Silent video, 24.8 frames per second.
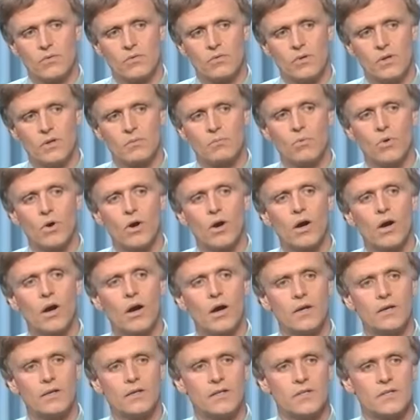getting more
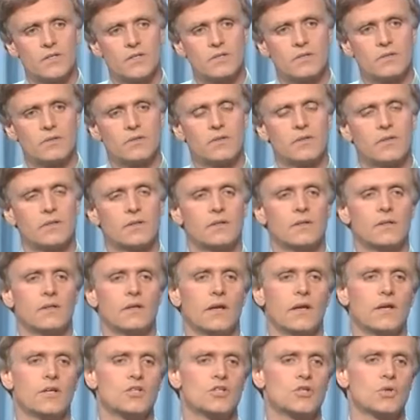hardness
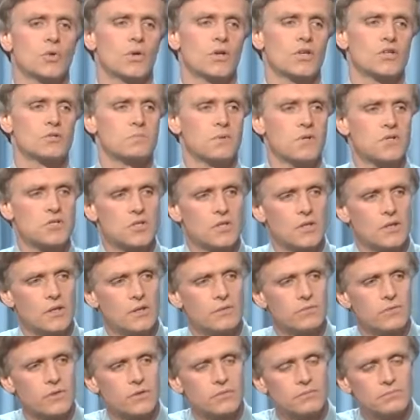and showing especially
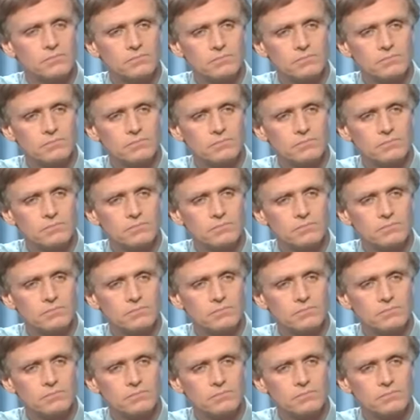liver.